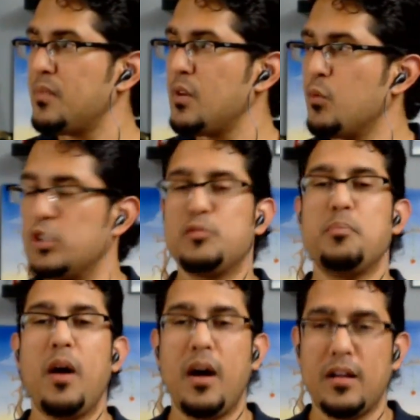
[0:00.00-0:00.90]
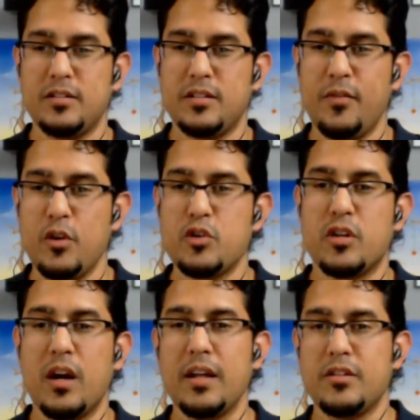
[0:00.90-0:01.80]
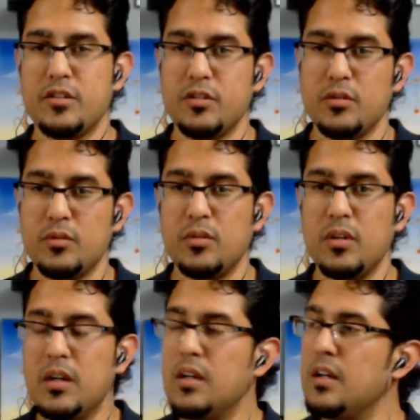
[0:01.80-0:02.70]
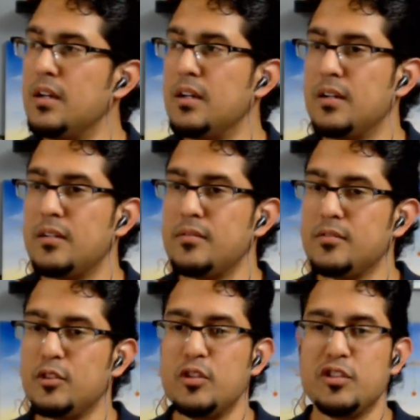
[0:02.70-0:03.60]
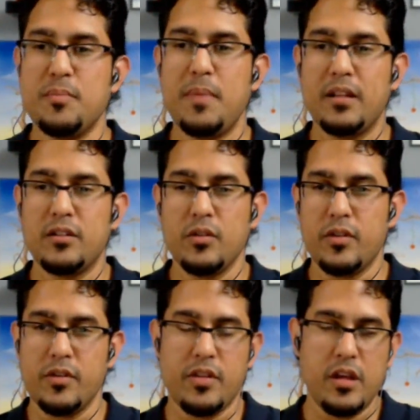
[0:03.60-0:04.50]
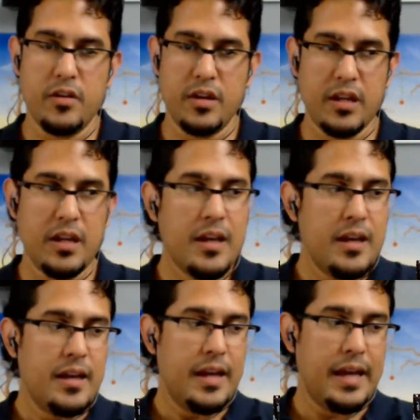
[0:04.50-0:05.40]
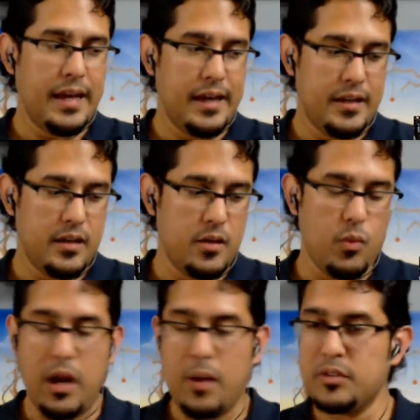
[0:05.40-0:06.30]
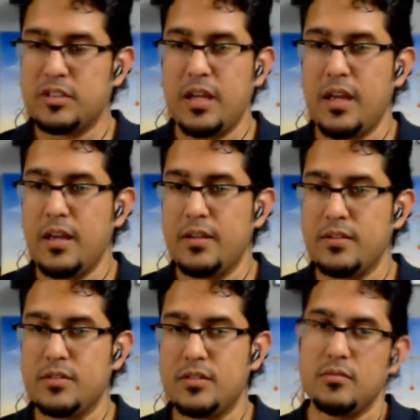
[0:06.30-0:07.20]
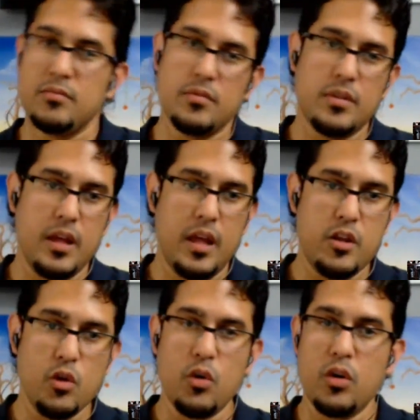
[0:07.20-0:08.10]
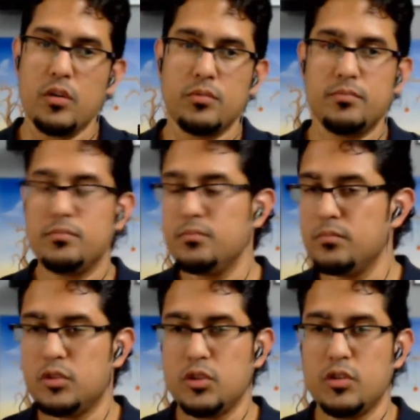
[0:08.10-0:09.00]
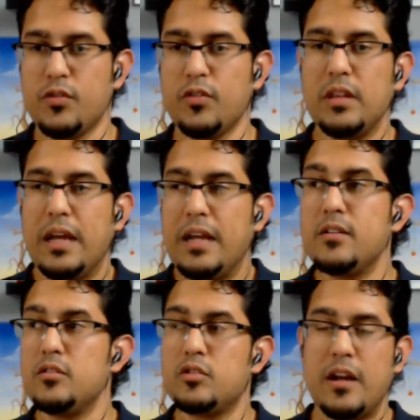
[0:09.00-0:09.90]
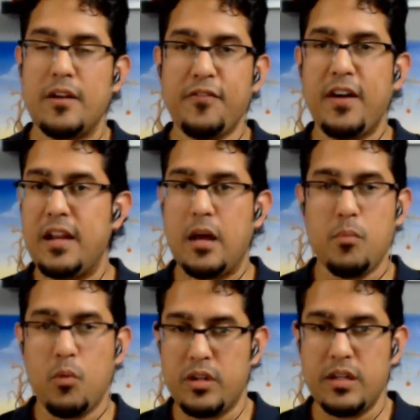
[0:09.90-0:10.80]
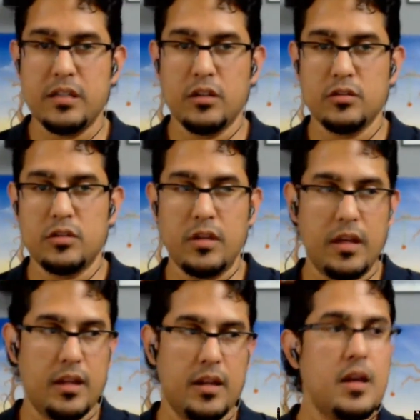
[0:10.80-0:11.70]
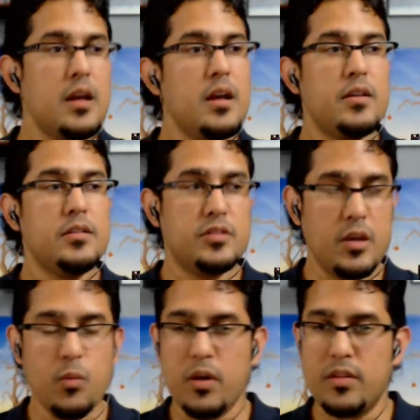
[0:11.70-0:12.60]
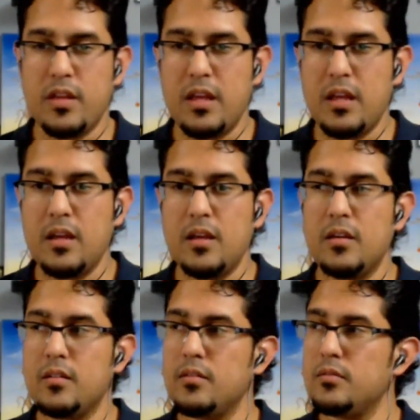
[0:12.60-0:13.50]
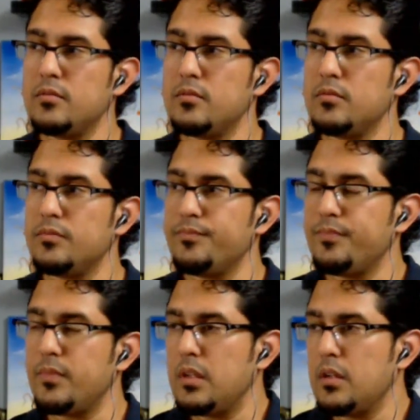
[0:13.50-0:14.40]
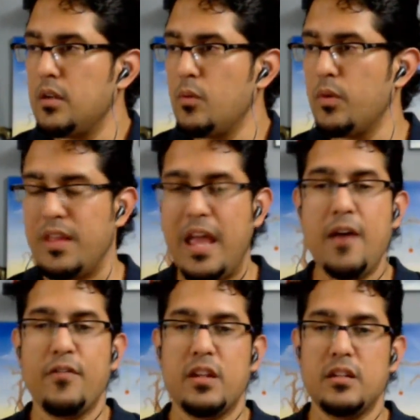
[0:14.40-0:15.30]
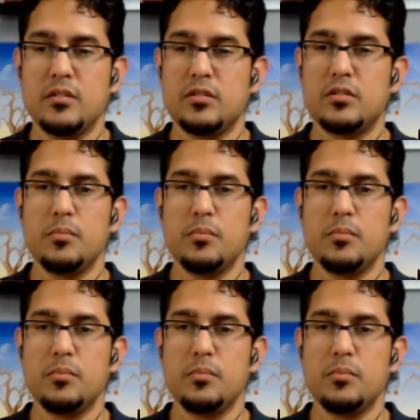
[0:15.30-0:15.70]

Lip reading: response if you try to dismantle their theory. And what I would say is, in your search for light. Try to find out more details and see where the evidence